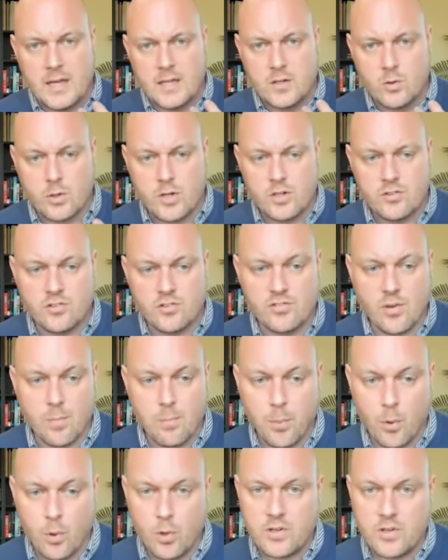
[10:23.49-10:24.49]
In order to
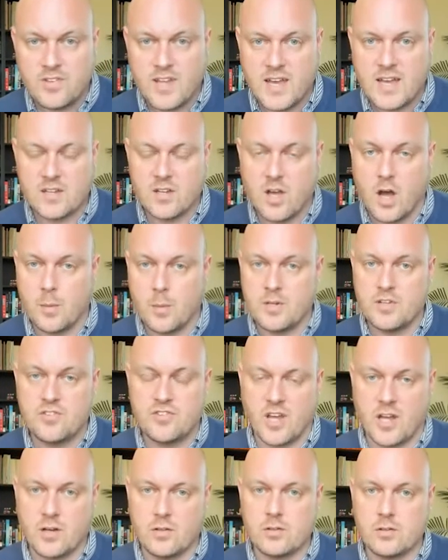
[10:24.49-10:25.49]
support that
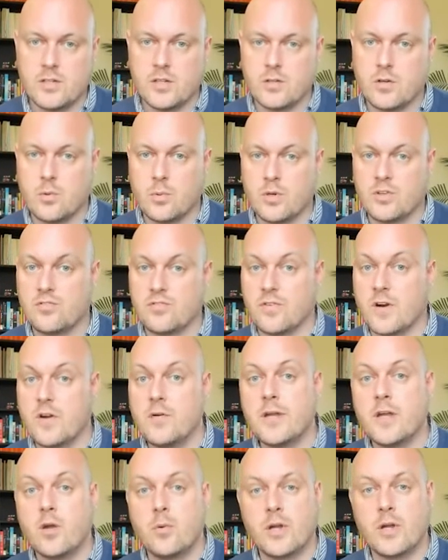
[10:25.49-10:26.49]
omni-channel, which
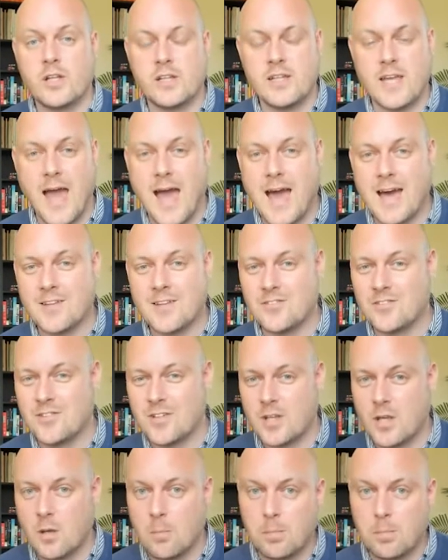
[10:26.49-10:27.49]
very quickly
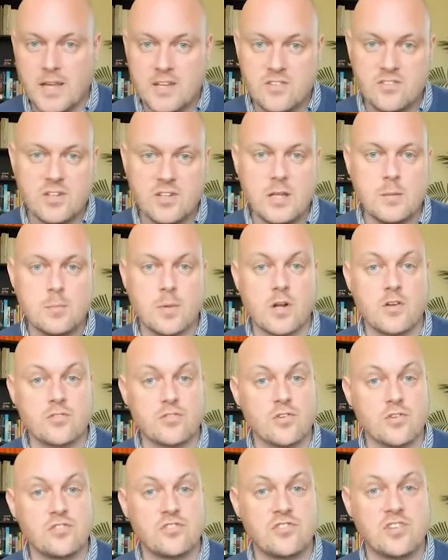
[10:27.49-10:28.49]
adds complexity, but
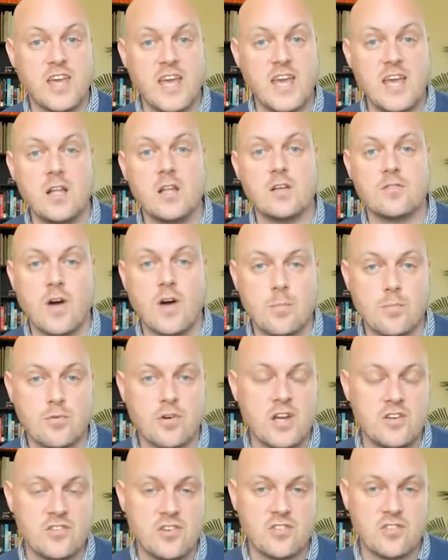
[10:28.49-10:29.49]
also scale of
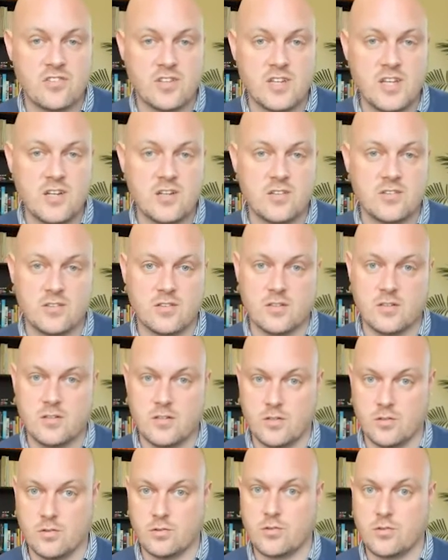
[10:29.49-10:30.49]
operations needed
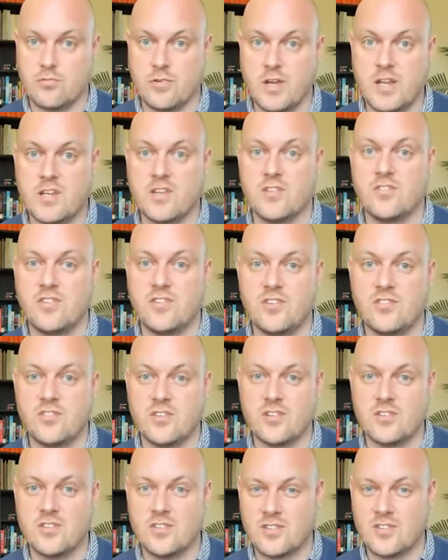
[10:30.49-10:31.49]
to, create
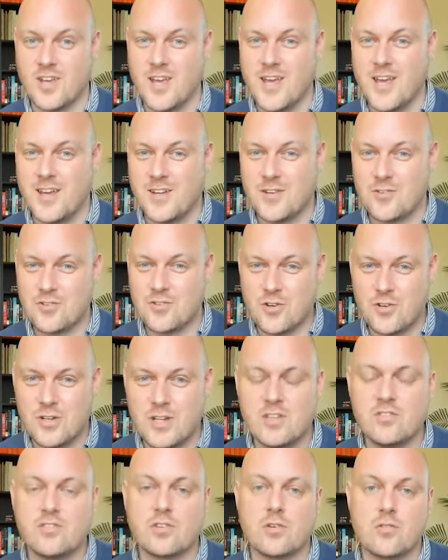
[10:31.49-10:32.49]
consistent
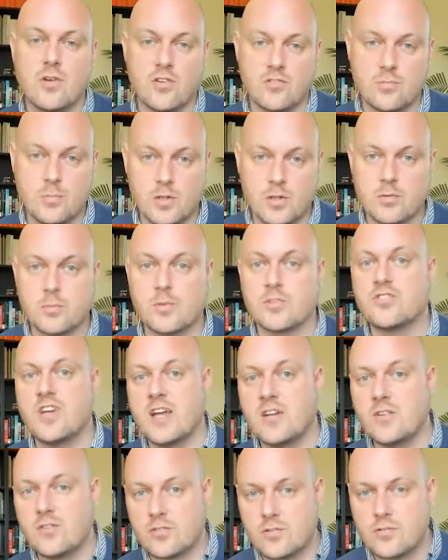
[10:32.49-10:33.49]
journeys across multiple
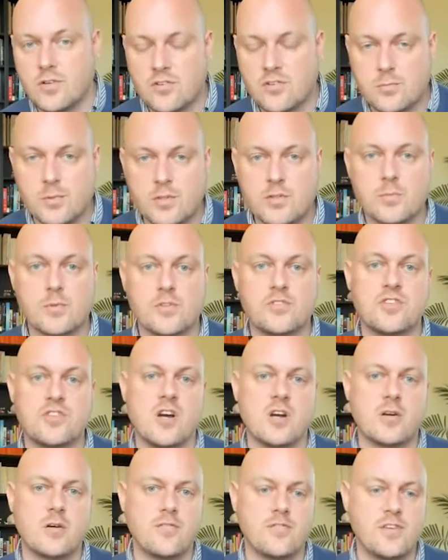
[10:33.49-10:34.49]
channels, across multiple
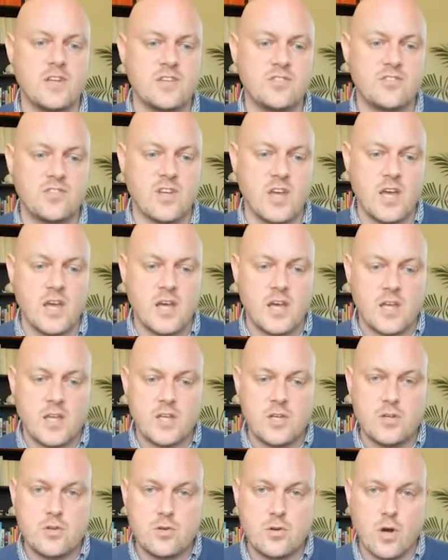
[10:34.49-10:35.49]
geographies,
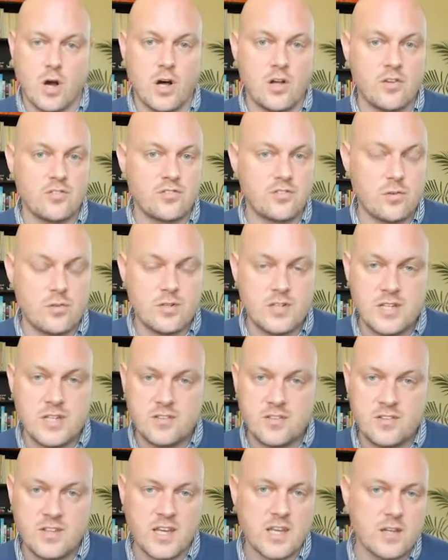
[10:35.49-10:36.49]
you also
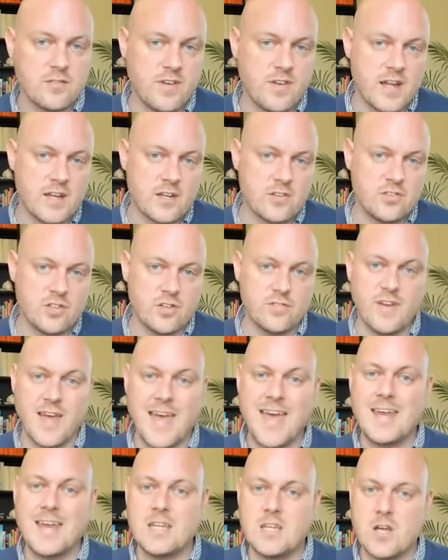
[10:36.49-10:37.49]
need to take advantage of
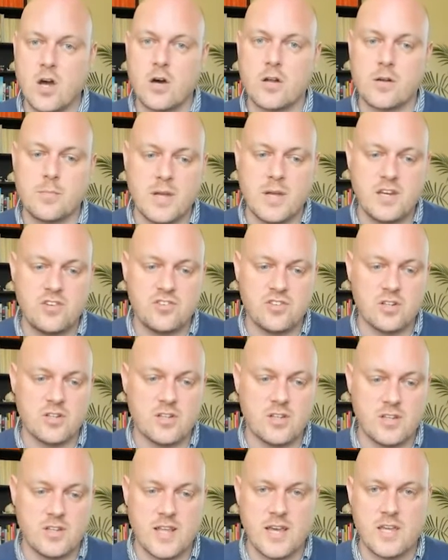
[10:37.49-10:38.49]
any
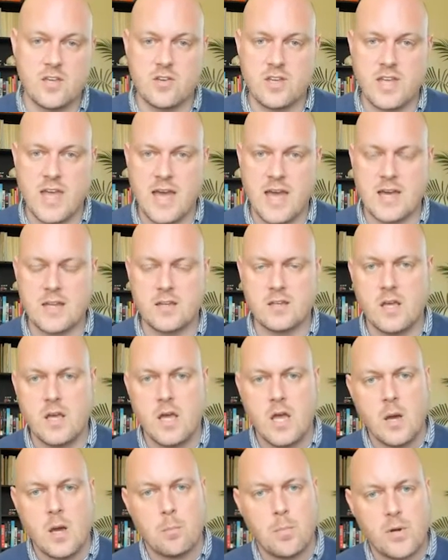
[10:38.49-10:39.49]
automation that you
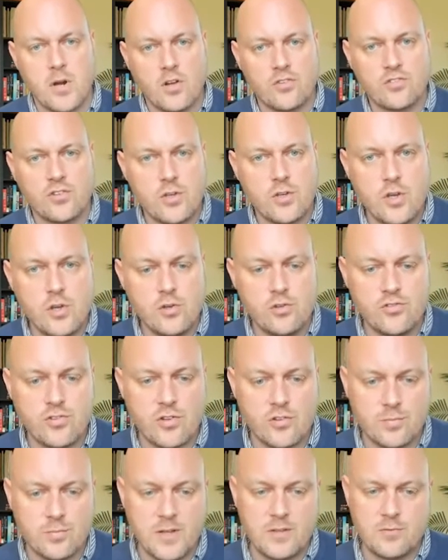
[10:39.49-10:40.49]
can, but also
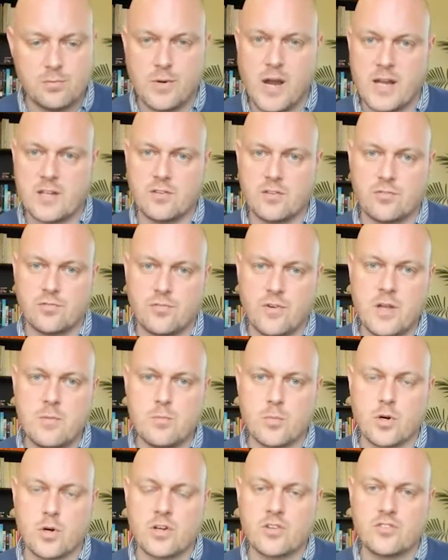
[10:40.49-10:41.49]
use those best practice
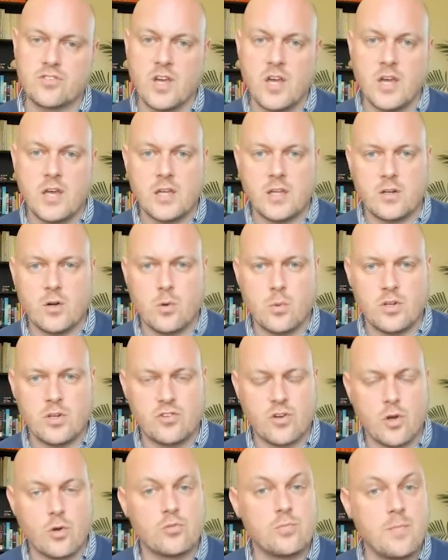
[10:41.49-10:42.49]
frameworks,
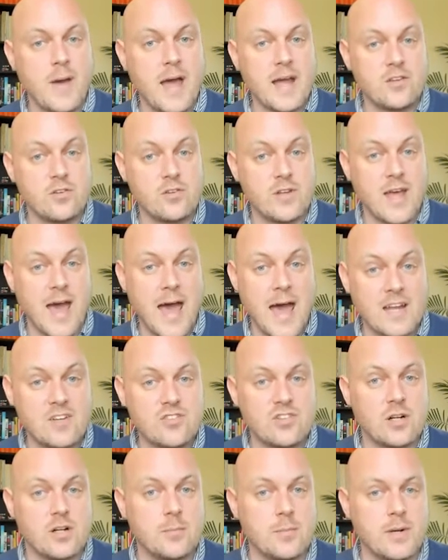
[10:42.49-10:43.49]
which goes back to the
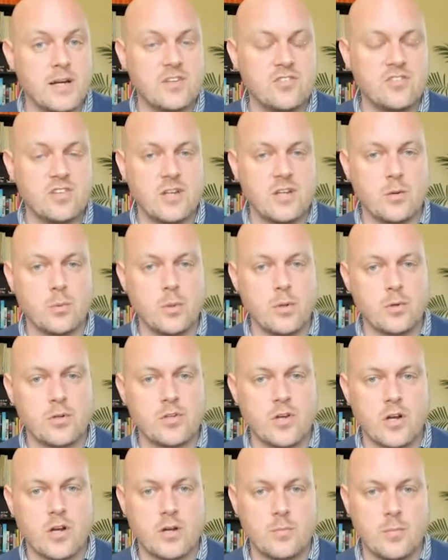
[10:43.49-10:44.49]
agile mindset that we
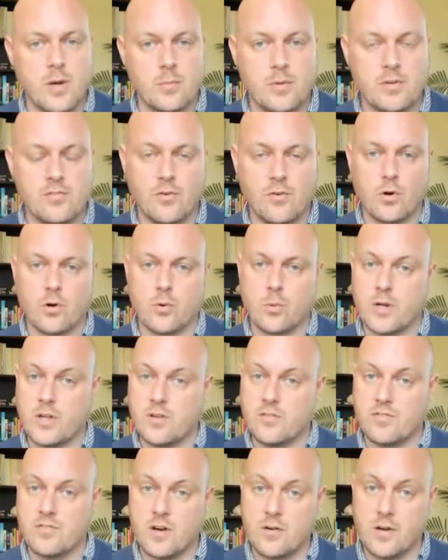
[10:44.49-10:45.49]
were talking about before,
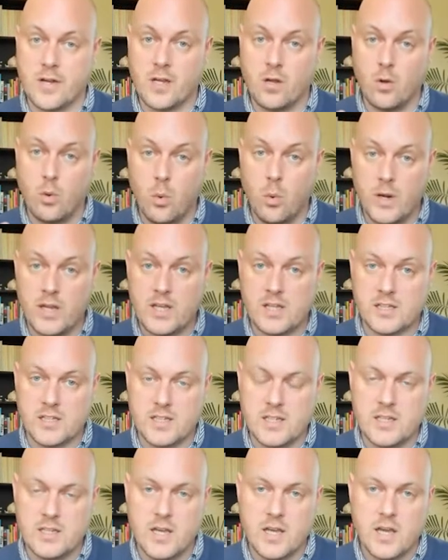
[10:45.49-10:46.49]
where you very
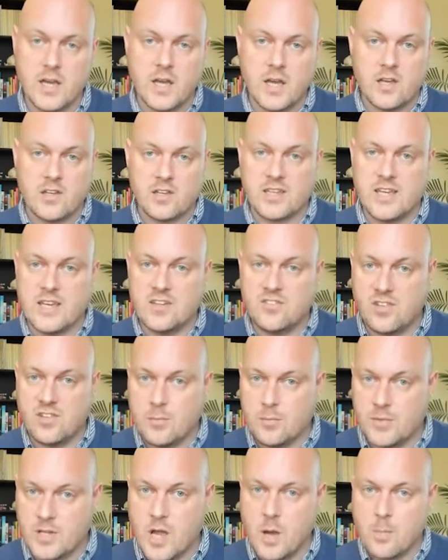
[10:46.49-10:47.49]
quickly get
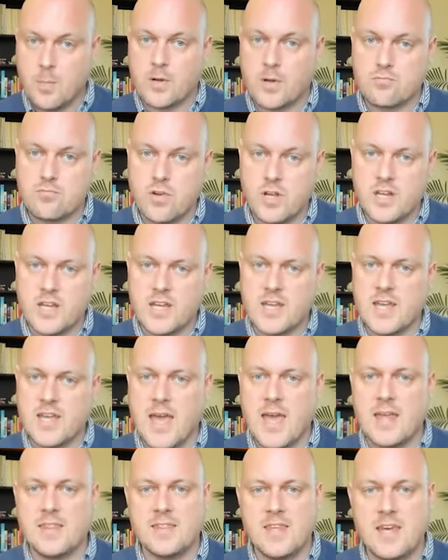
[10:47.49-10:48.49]
something up and
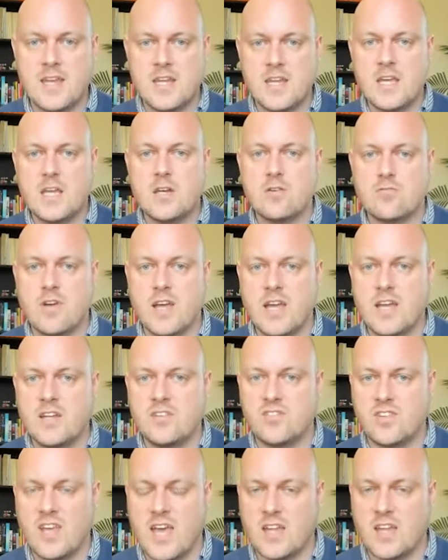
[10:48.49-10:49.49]
running and then
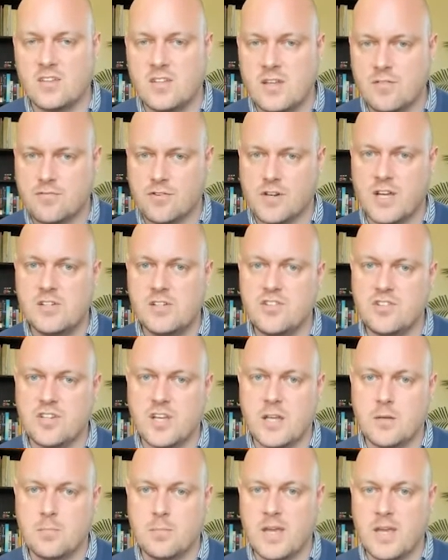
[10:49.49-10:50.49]
iterate and
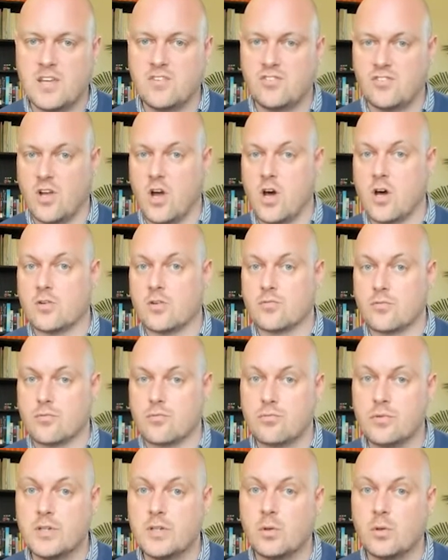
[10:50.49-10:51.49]
differentiate based
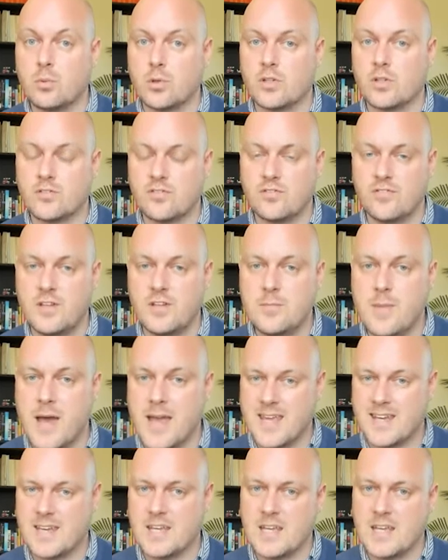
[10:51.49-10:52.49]
on real world
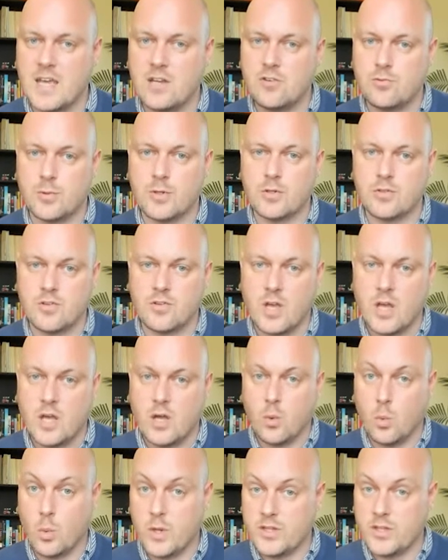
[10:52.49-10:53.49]
feedback and engagement
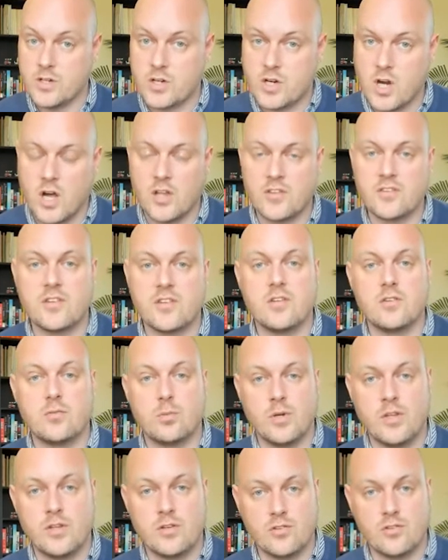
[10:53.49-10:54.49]
with your
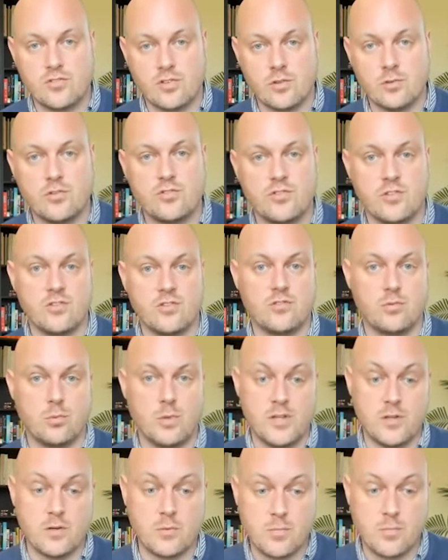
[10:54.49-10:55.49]
content, with your solutions,
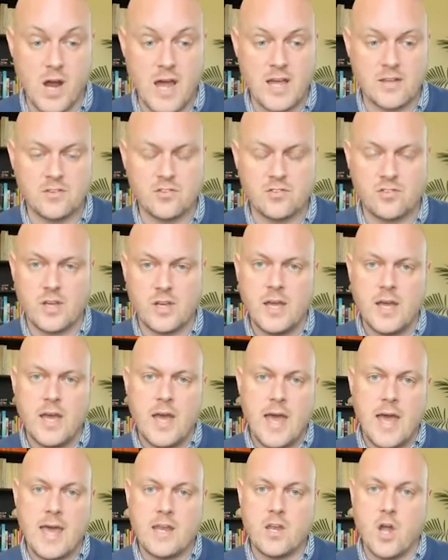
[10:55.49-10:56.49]
with your brand,
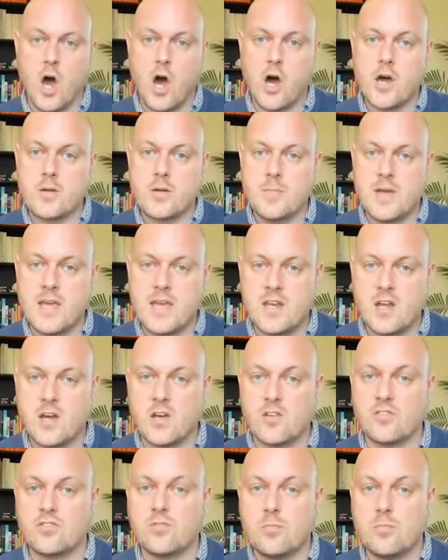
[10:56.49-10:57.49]
and
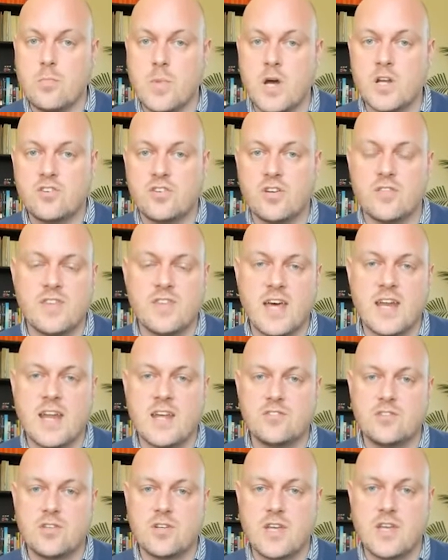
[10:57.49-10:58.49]
automate as much of that
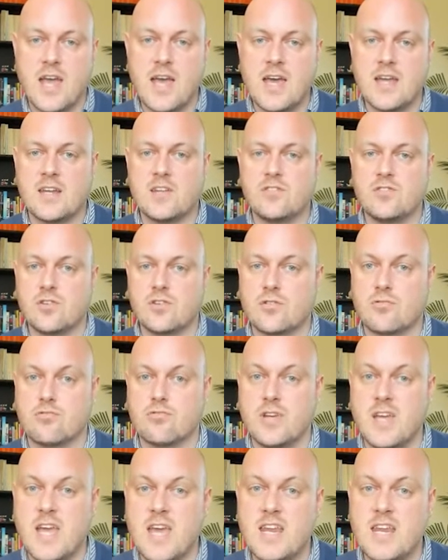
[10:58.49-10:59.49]
as you can as you're
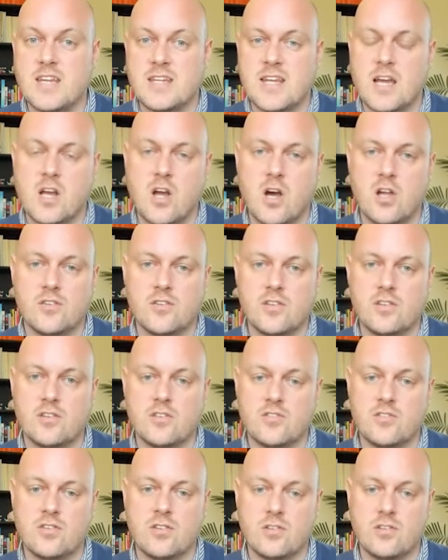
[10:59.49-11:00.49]
creating that
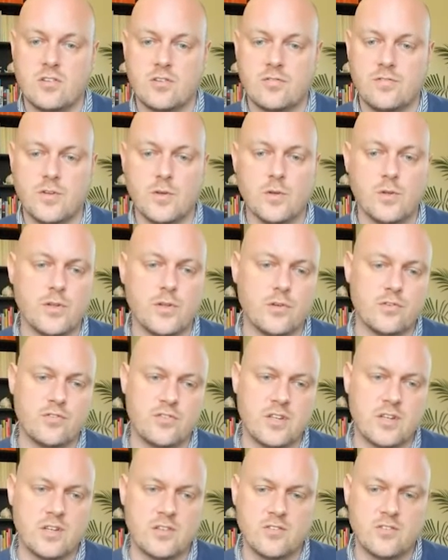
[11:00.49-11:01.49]
content to fuel
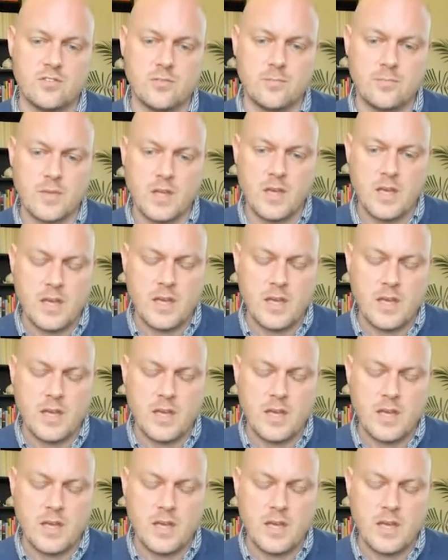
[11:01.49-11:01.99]
those things.